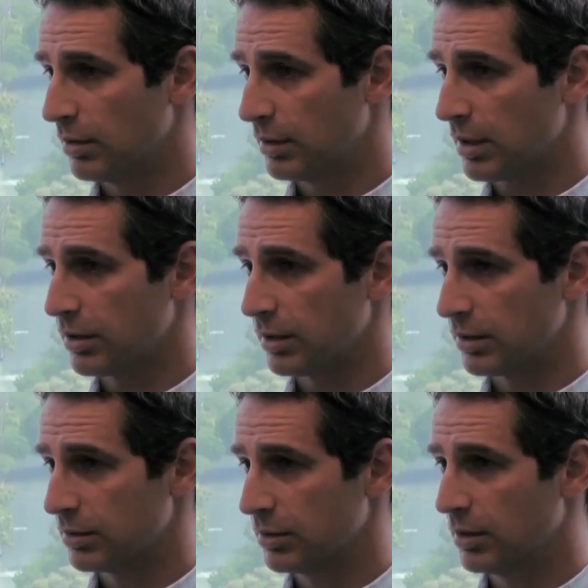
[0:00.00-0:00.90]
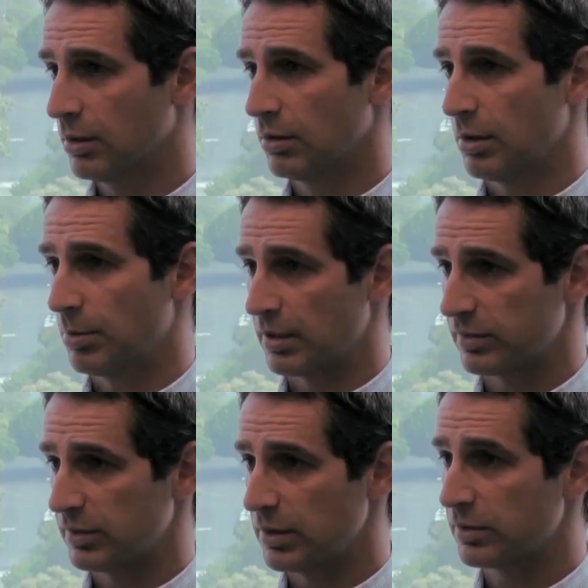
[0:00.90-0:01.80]
nothing. The
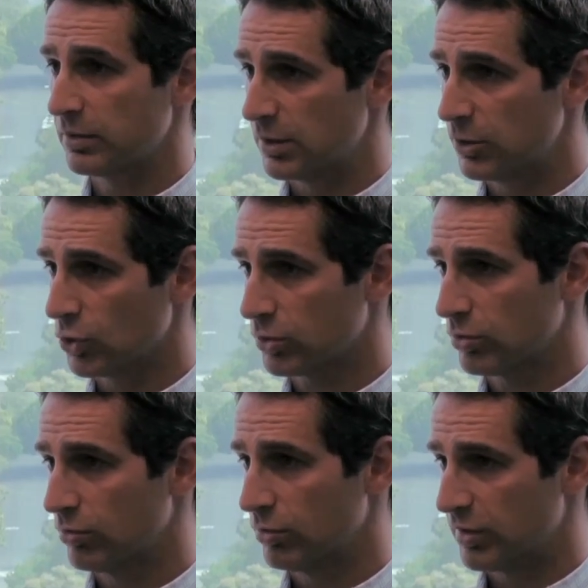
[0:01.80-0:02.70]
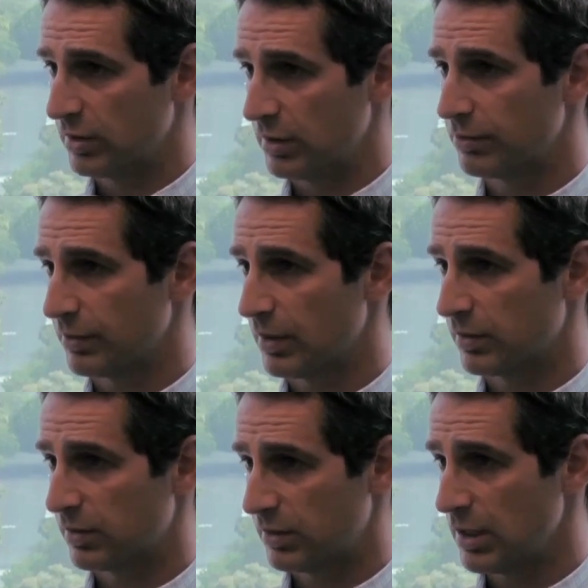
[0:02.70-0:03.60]
Palestinians did not receive
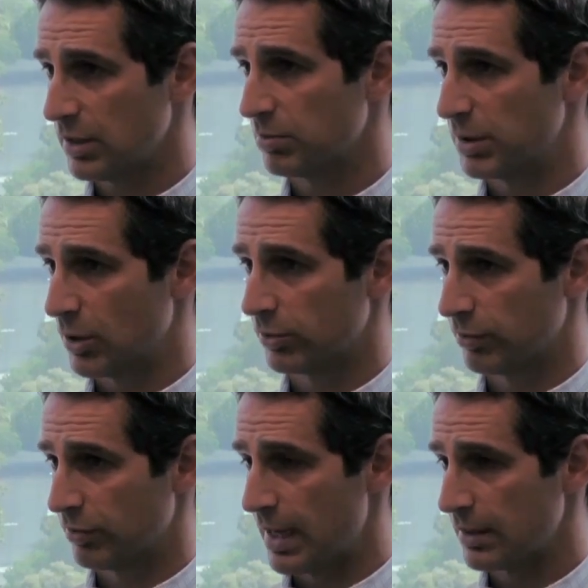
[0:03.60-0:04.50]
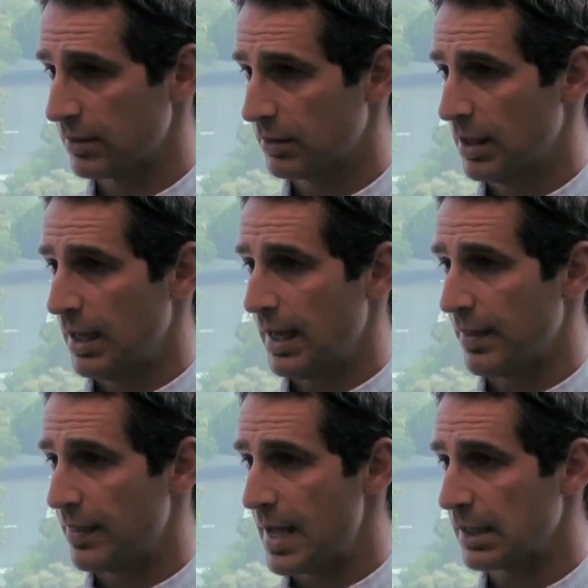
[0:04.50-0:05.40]
state because of that,
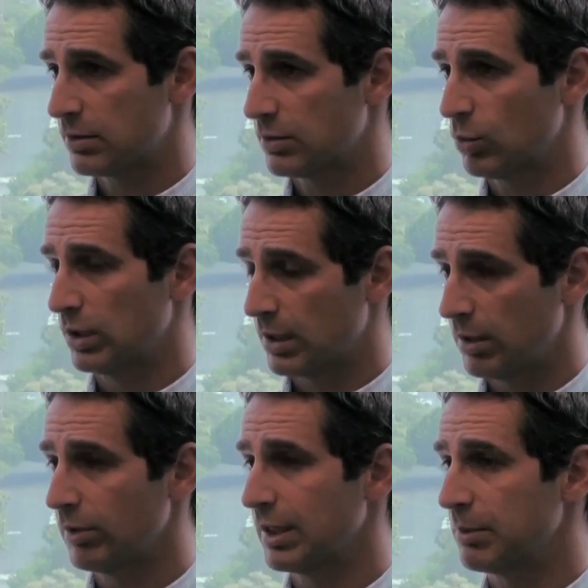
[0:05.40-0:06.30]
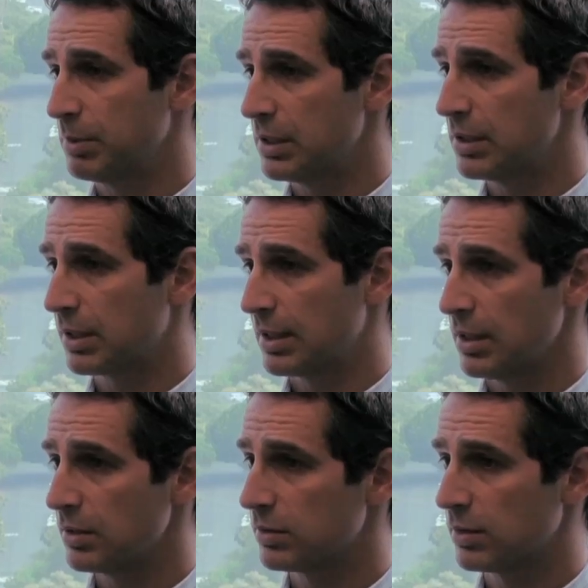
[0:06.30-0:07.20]
and that will clearly be the
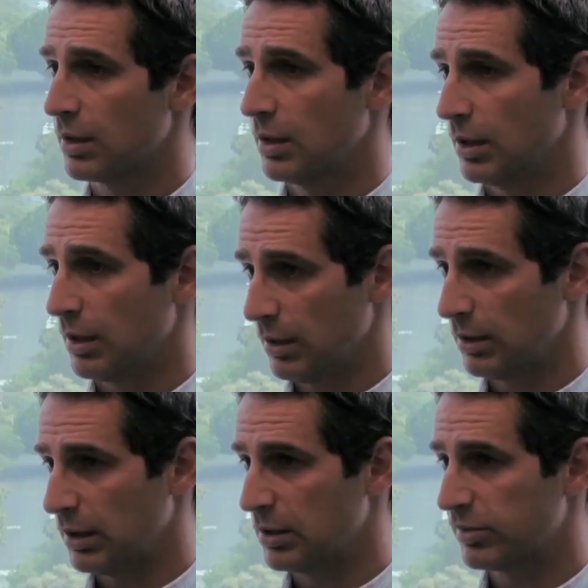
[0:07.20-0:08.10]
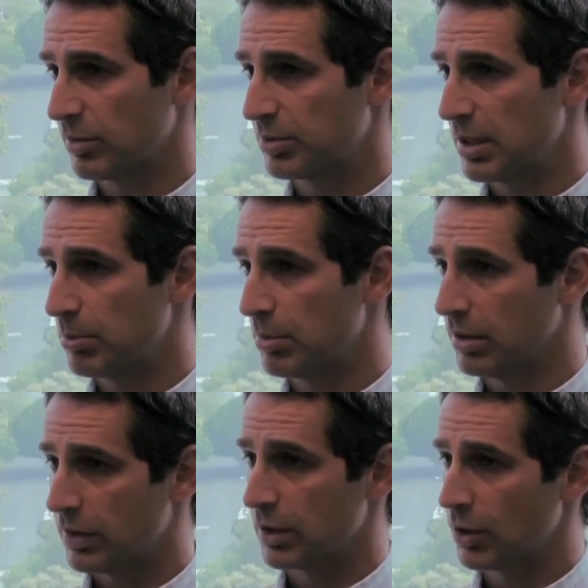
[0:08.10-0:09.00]
case in September
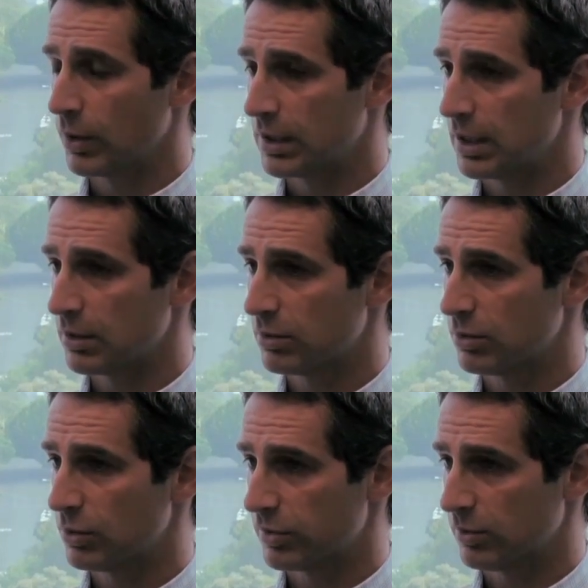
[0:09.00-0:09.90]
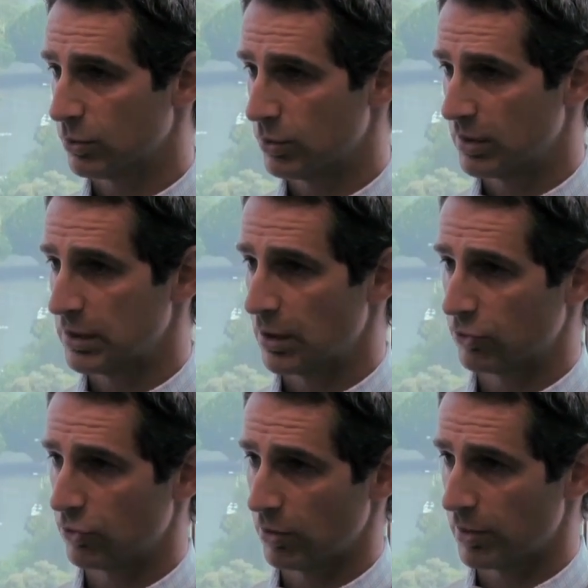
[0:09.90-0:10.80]
if they go again to the
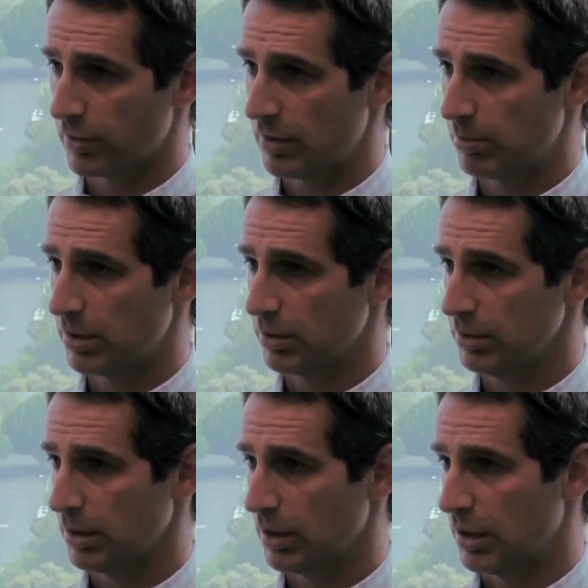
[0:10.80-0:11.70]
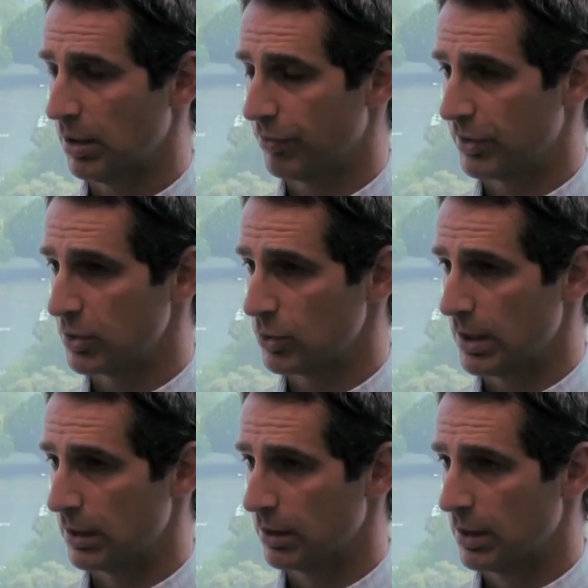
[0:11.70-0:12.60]
General Assembly of the
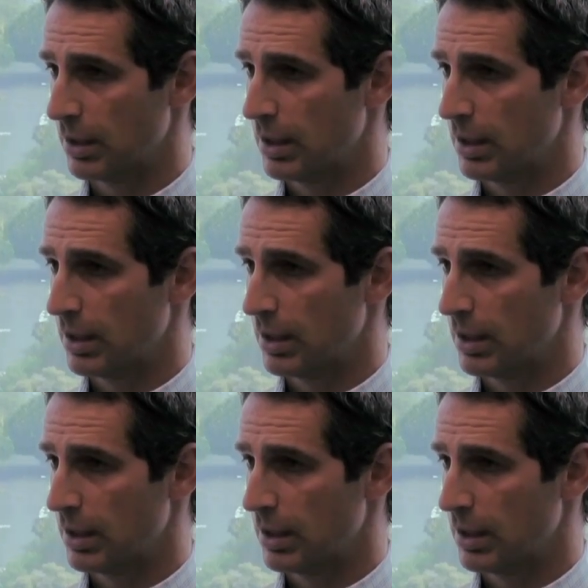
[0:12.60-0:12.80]
UN.